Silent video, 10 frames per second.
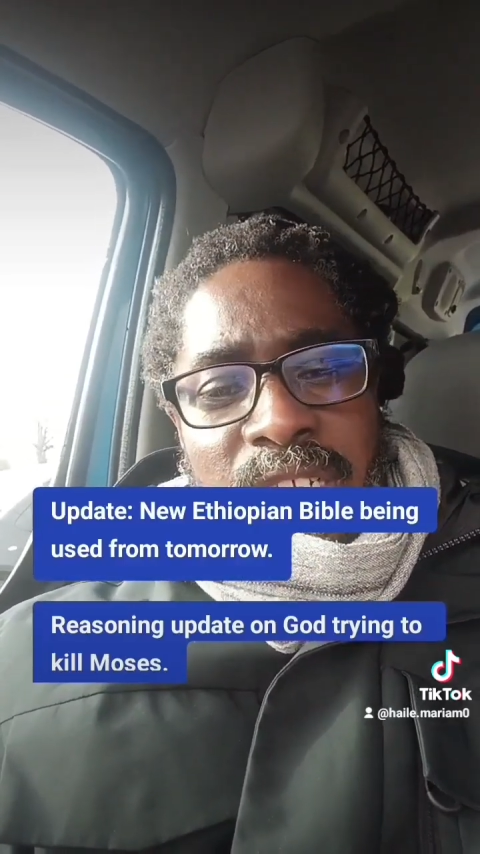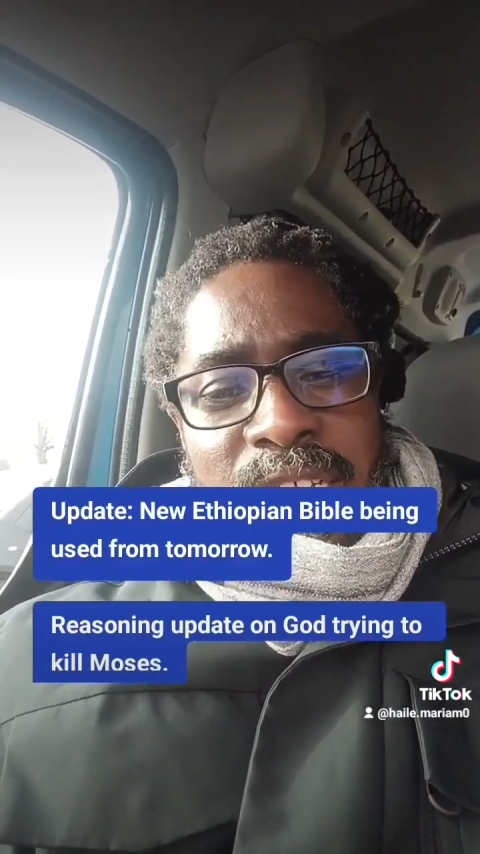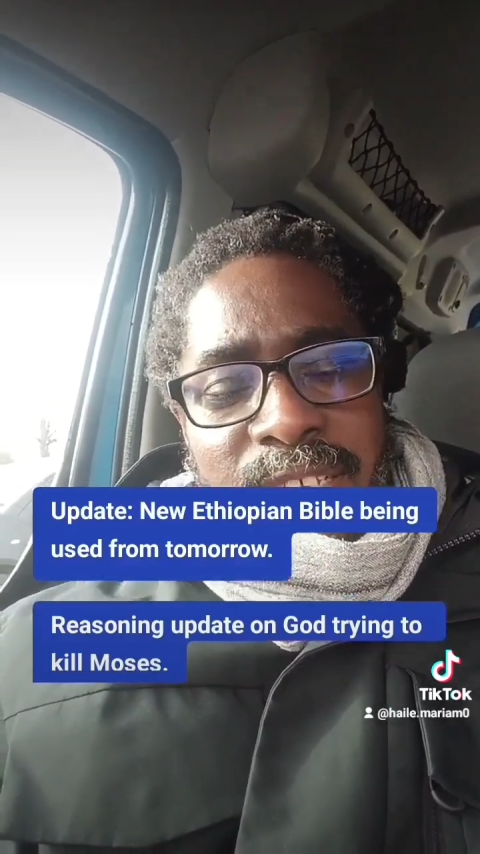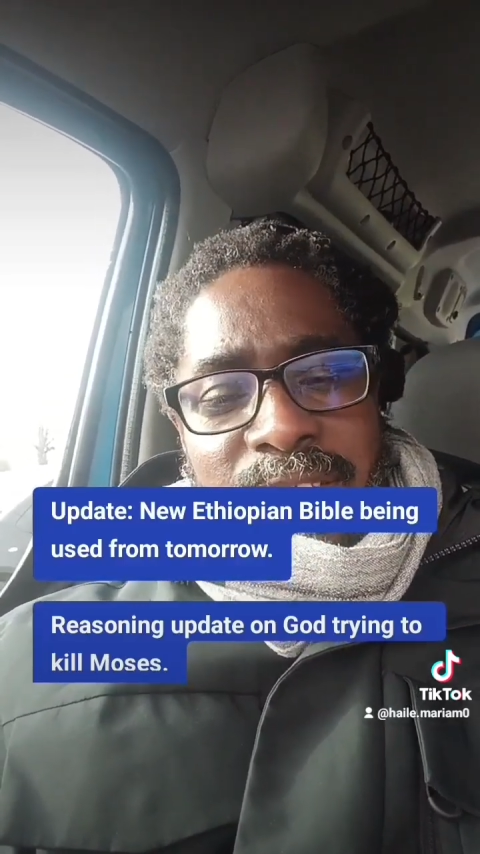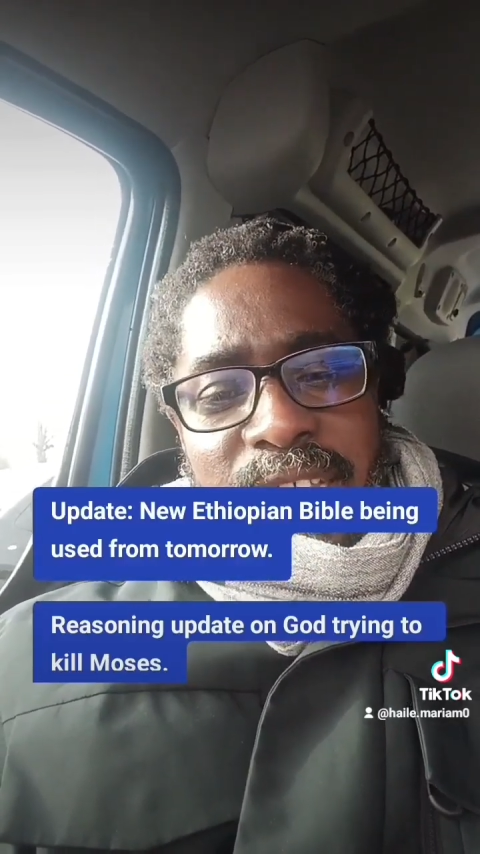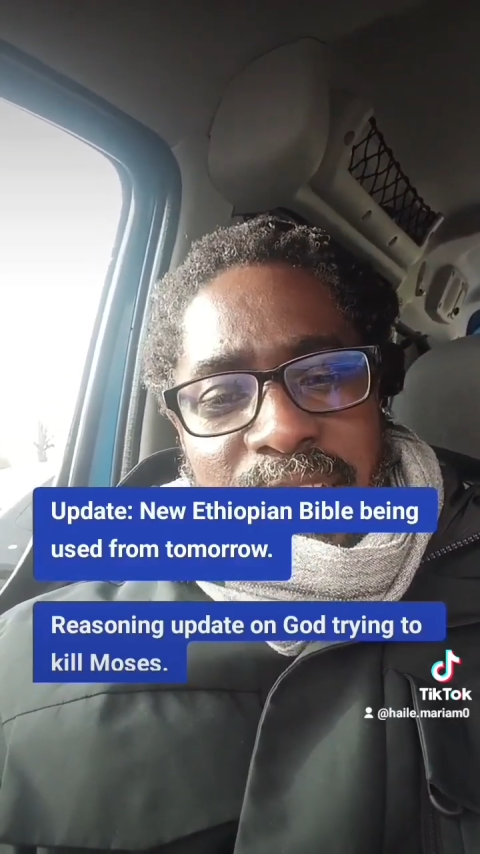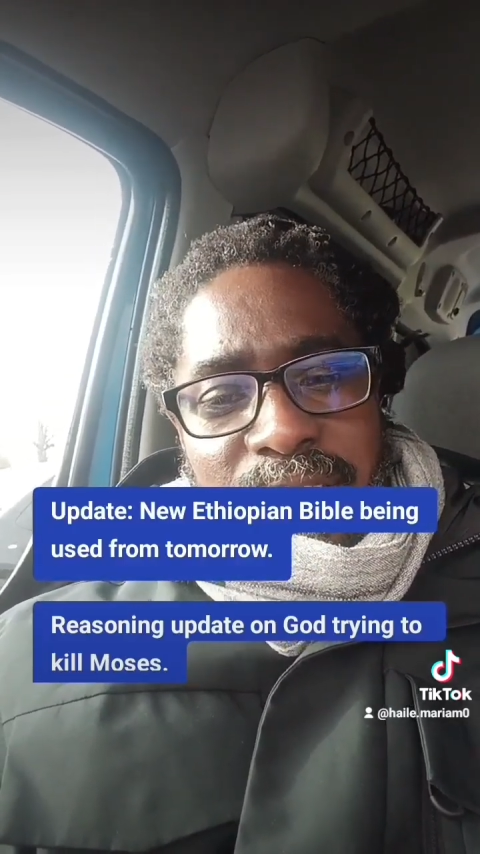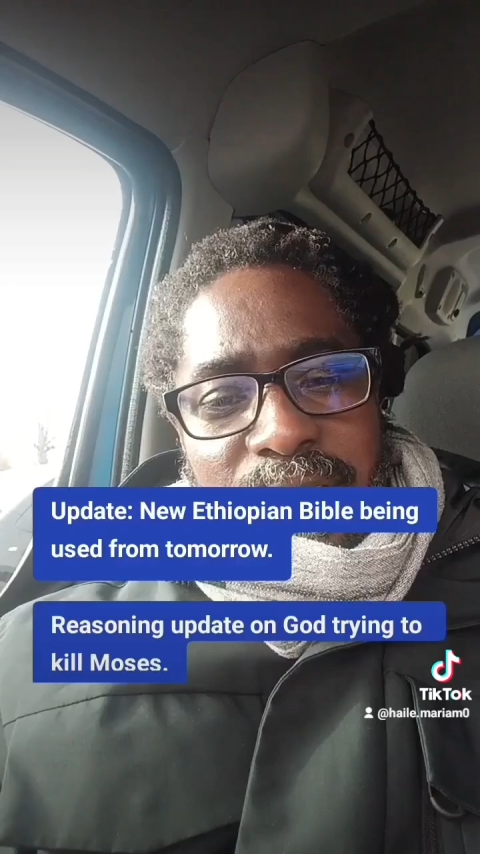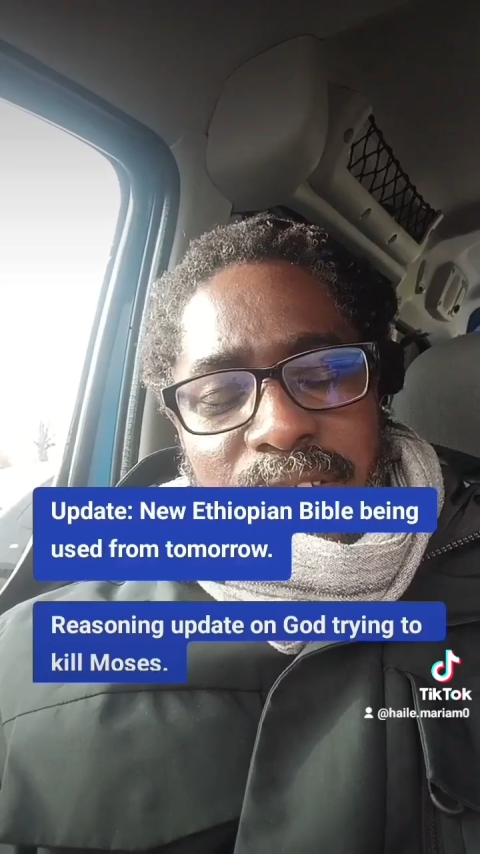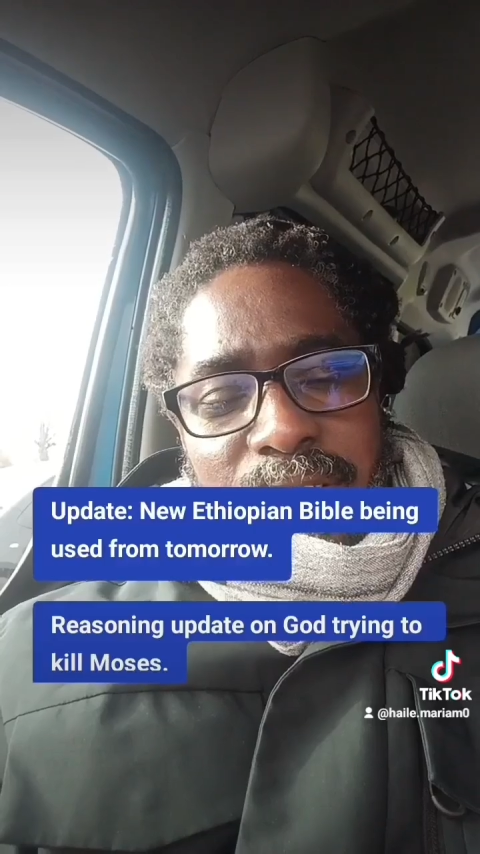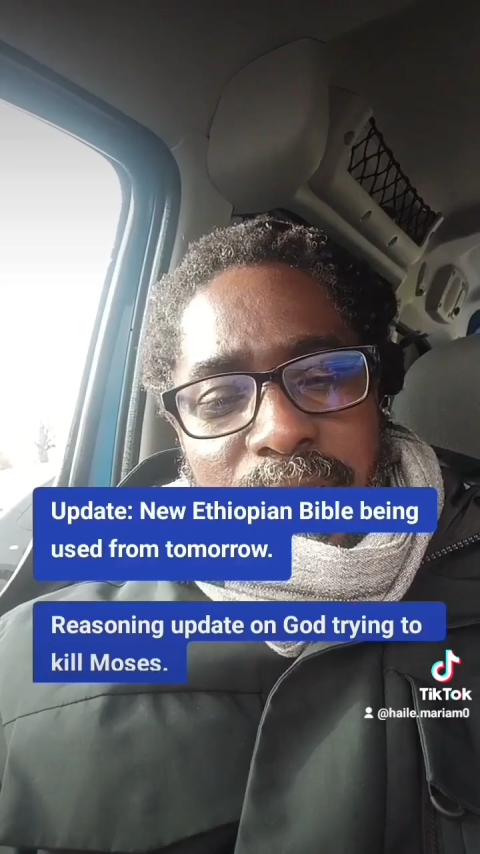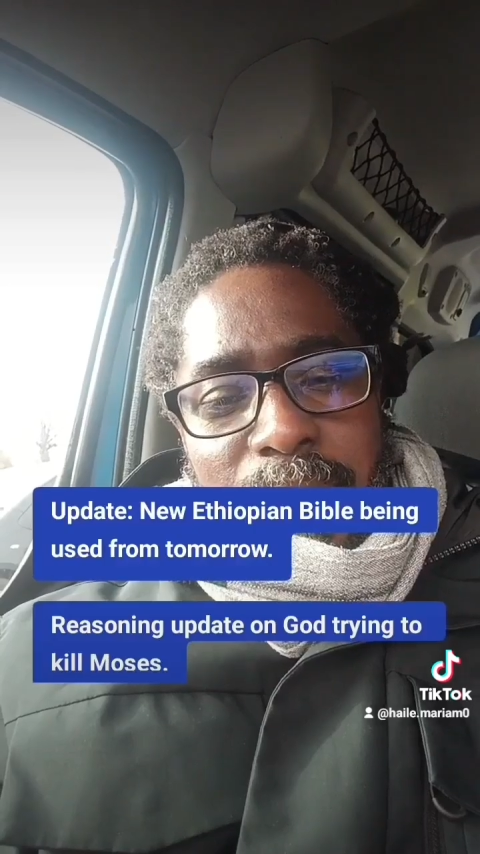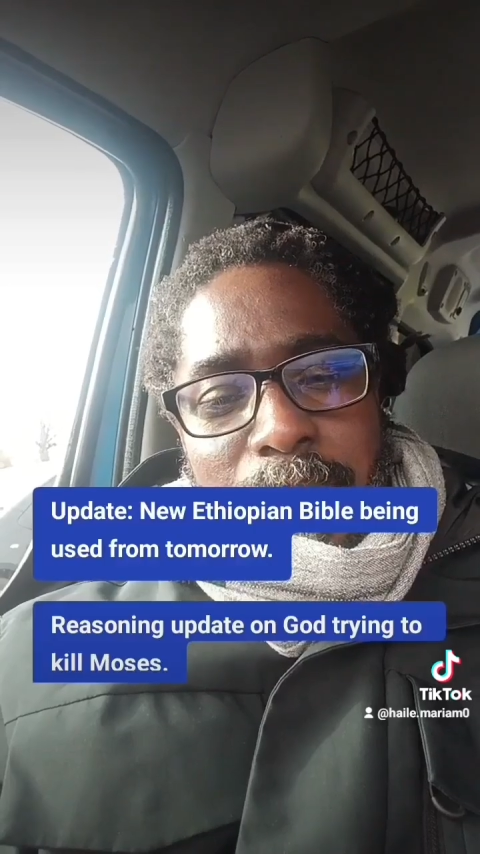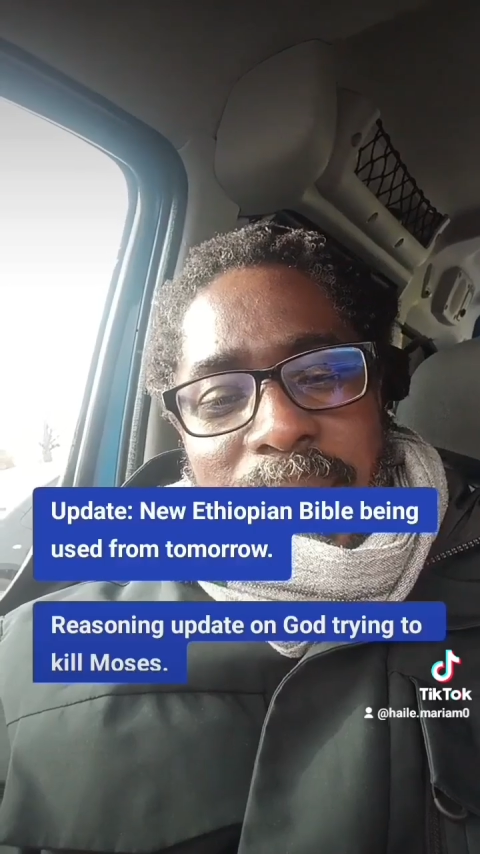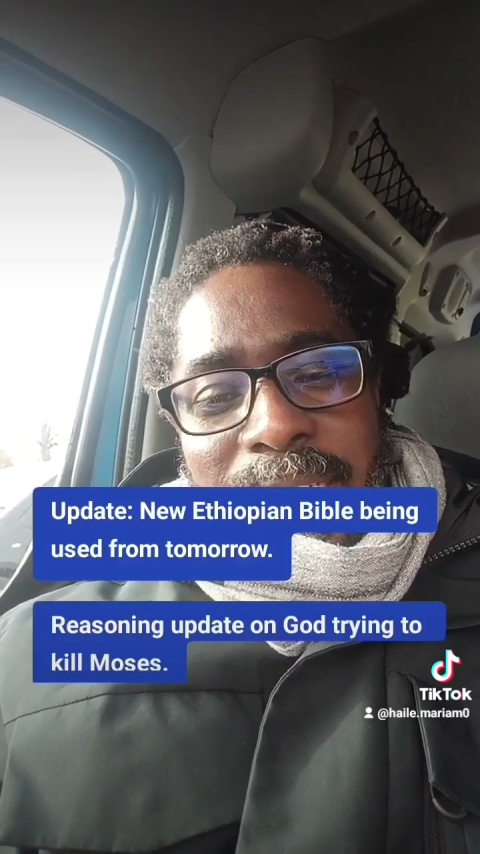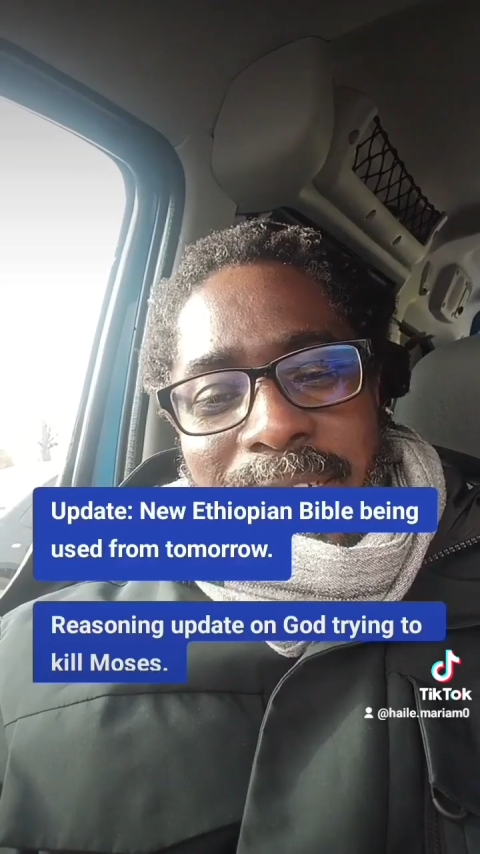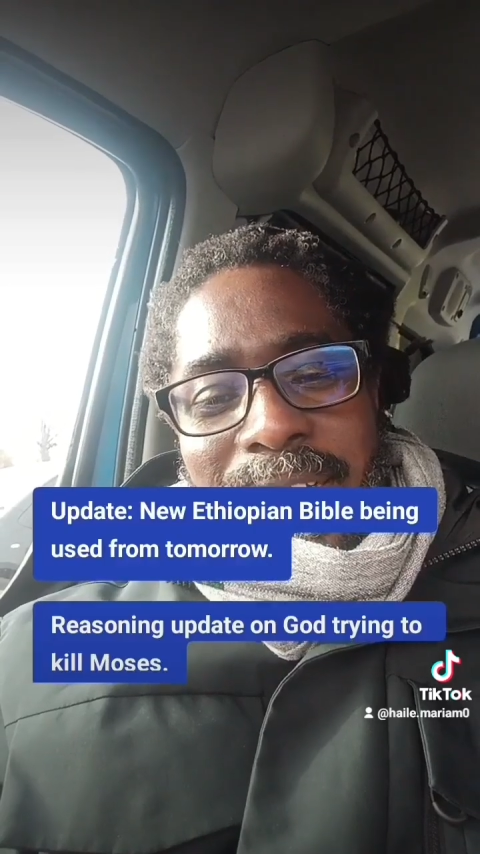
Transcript: exists. Do you know what I mean?